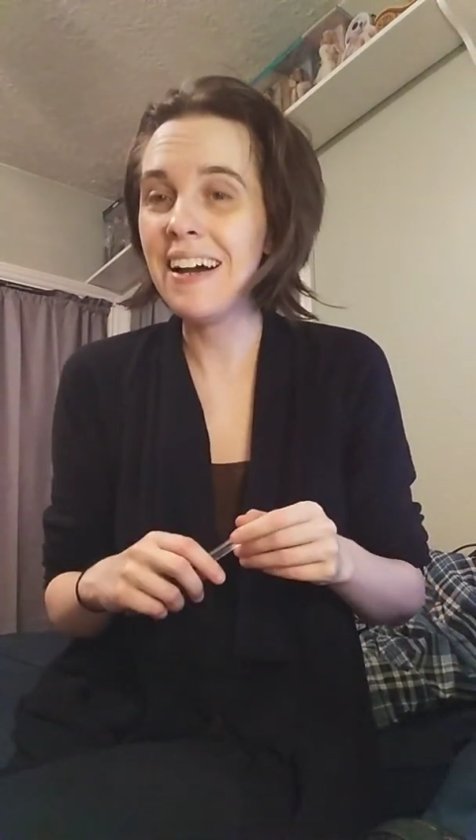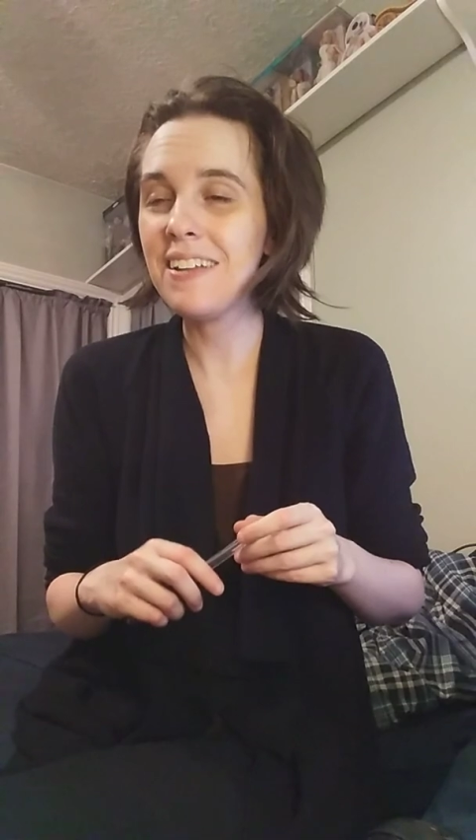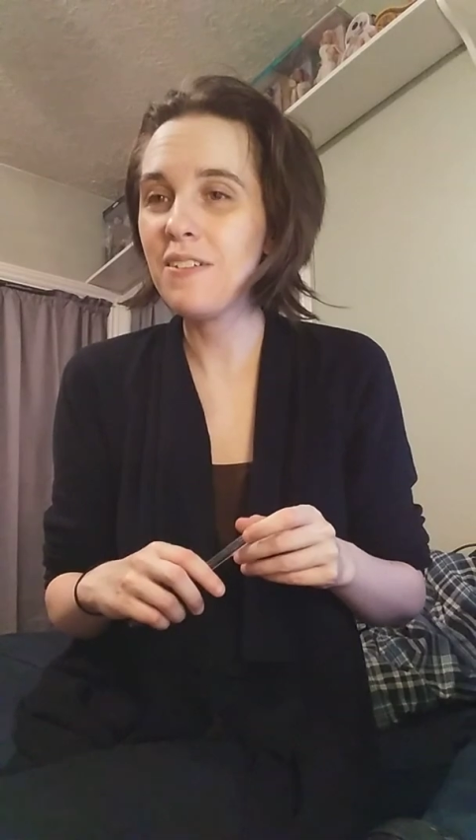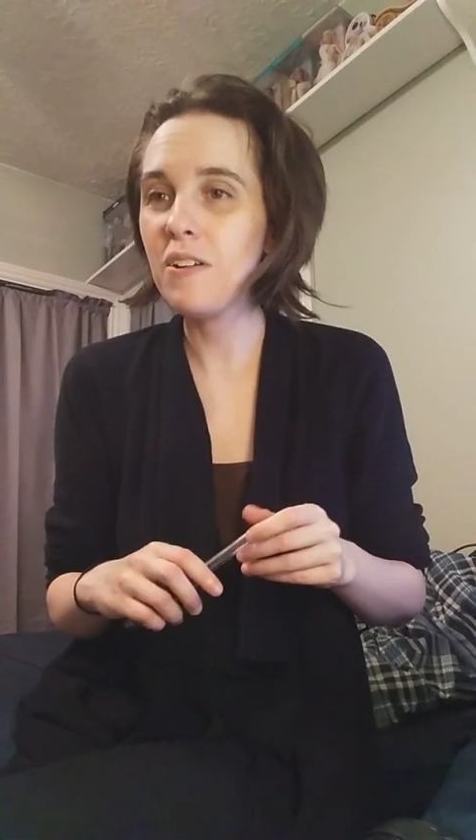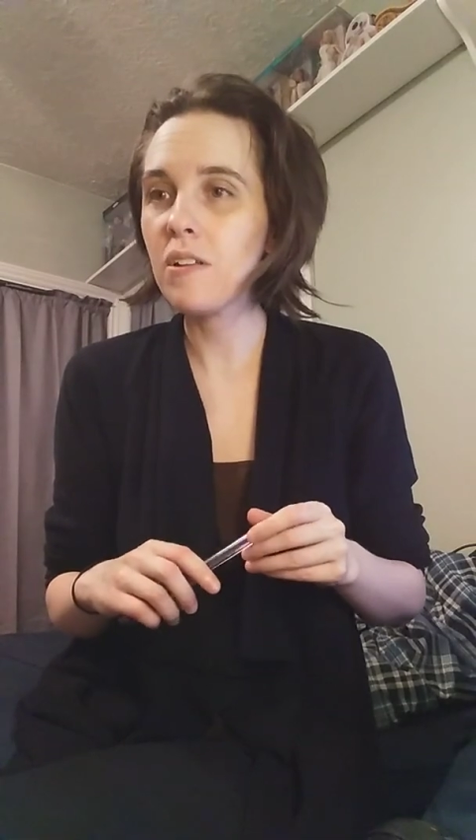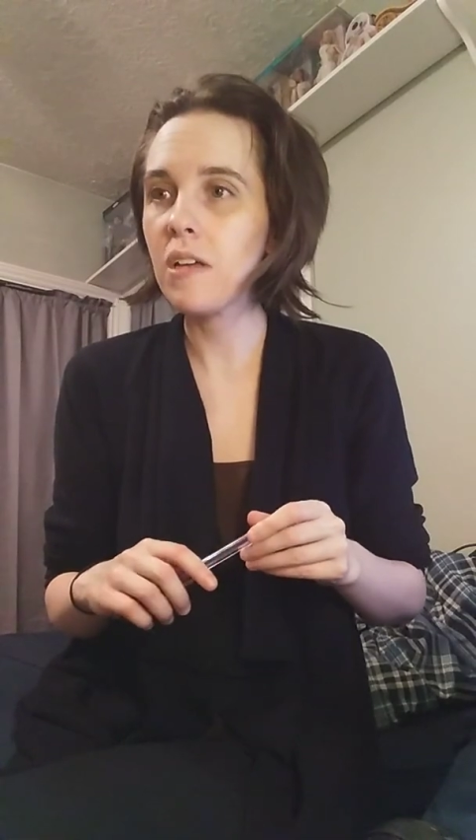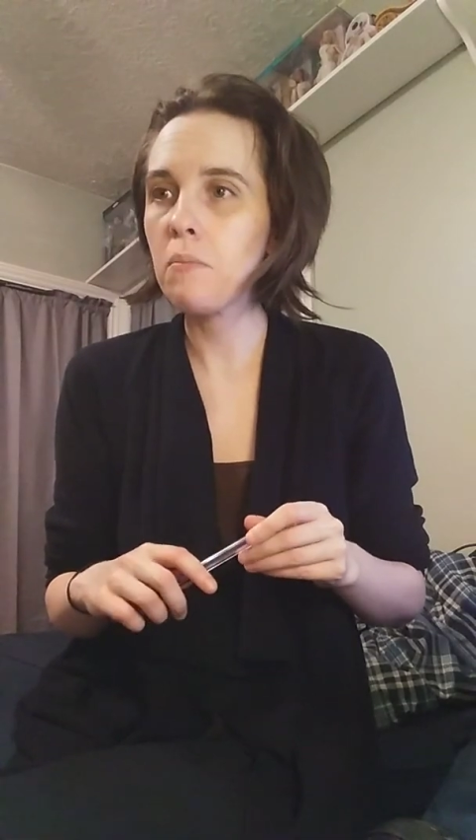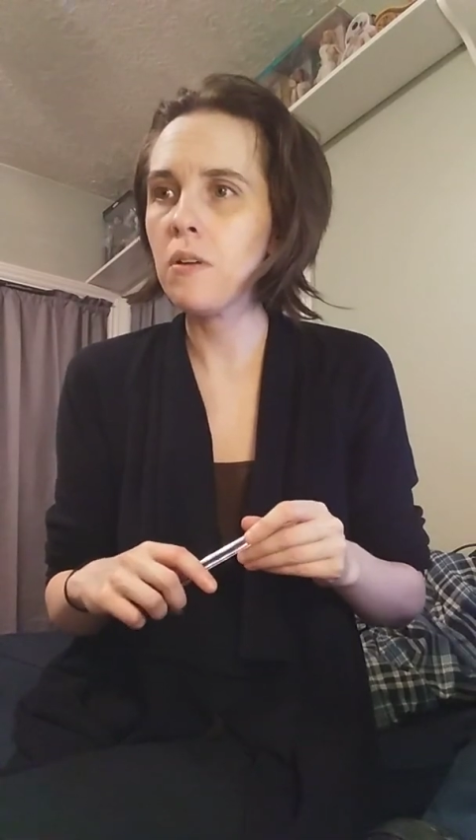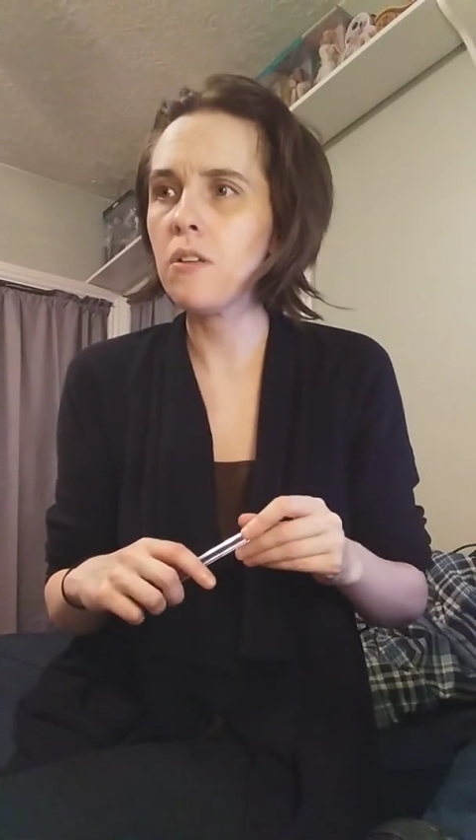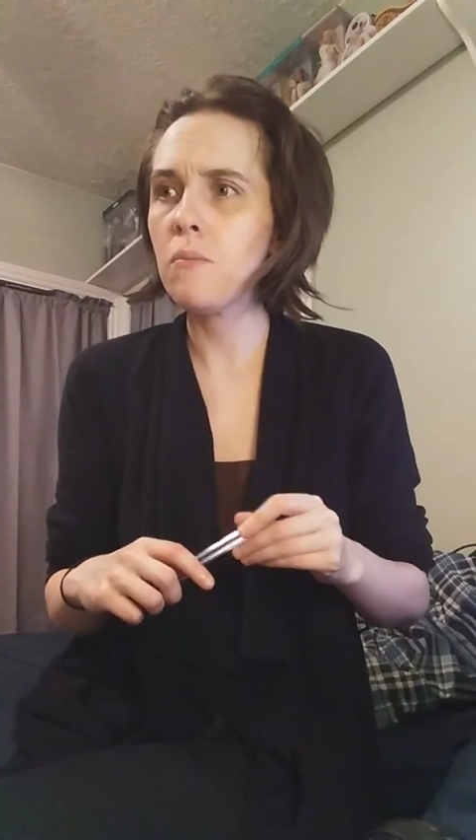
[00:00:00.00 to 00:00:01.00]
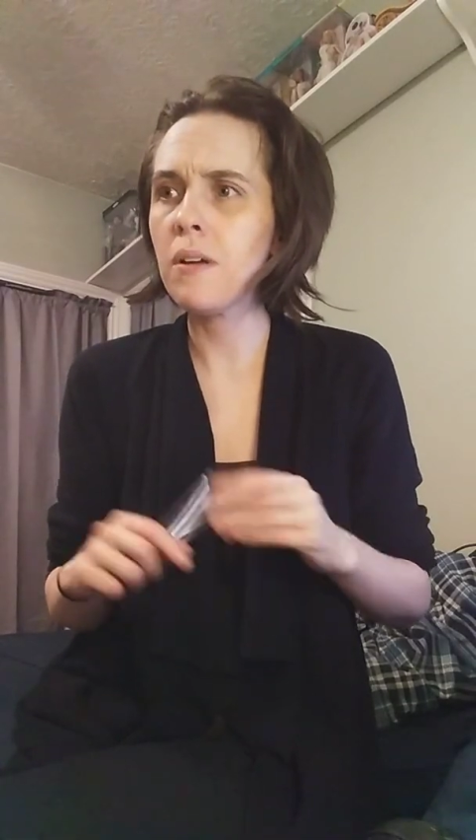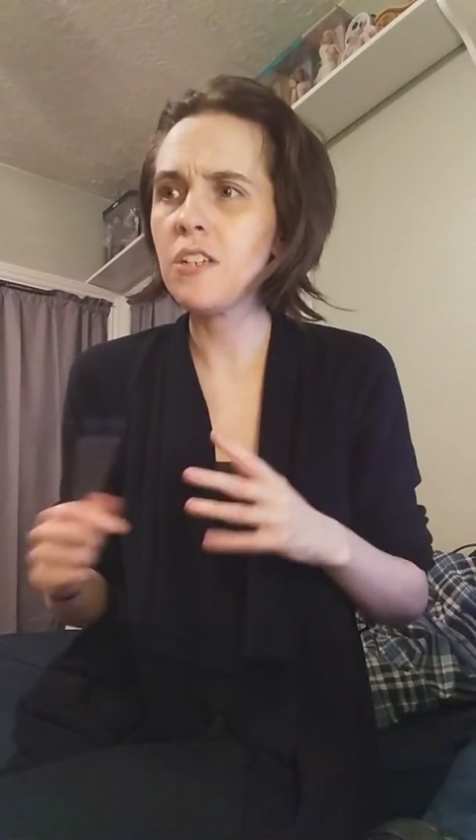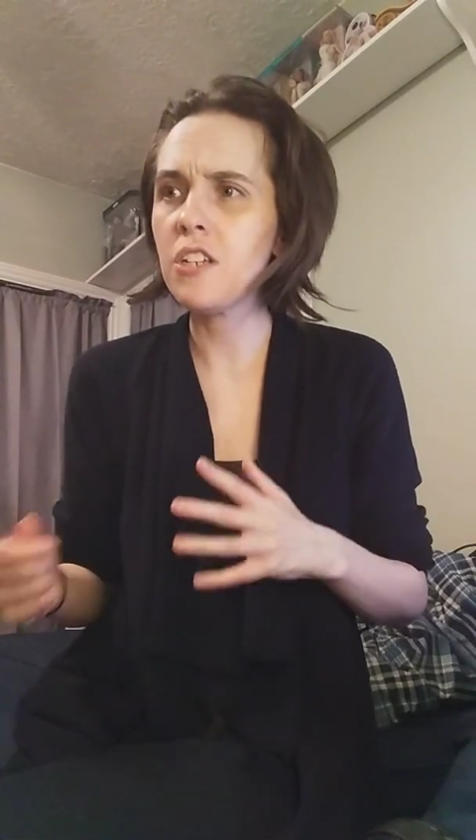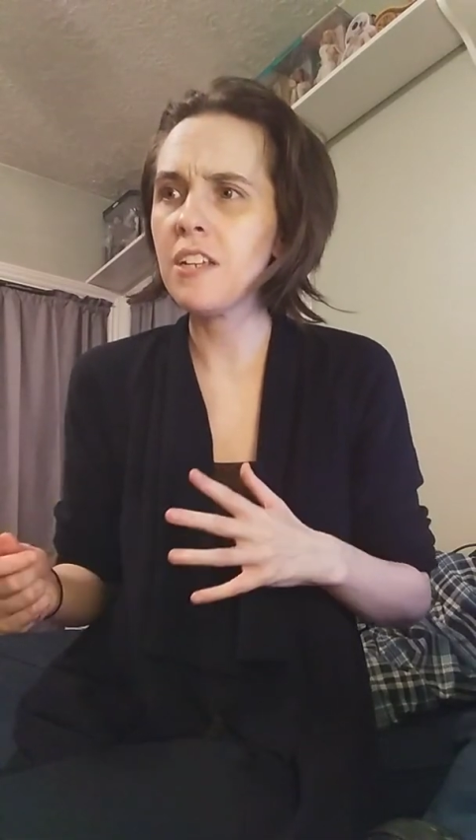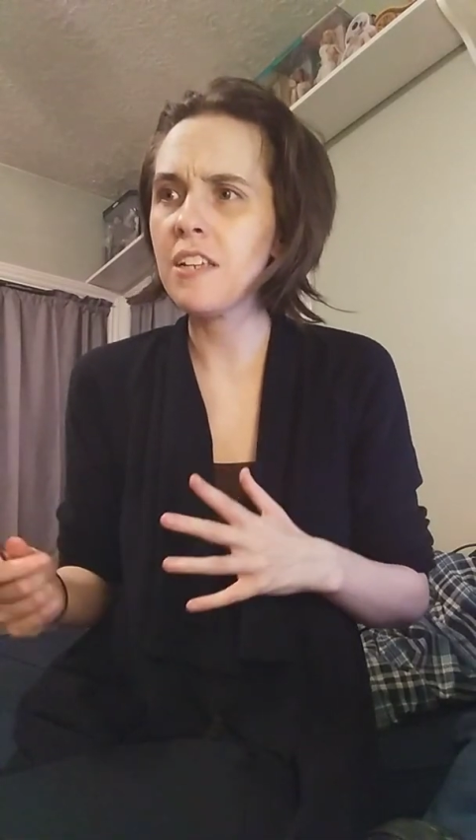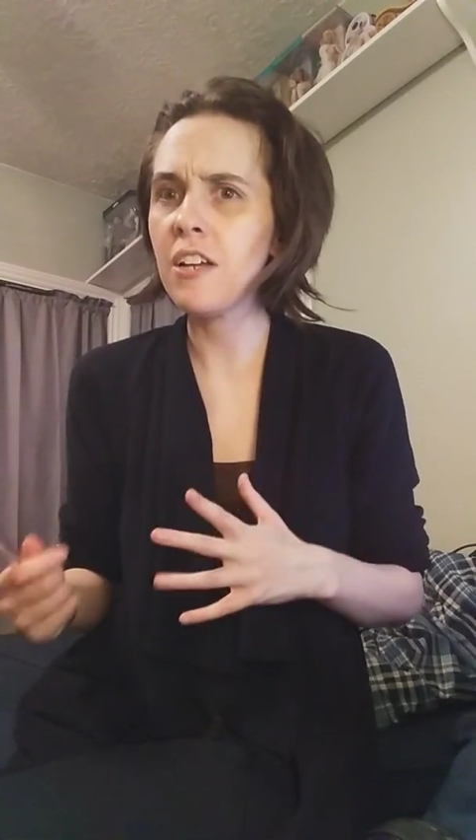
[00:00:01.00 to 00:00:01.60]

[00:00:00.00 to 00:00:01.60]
I know you're like, but you mention it,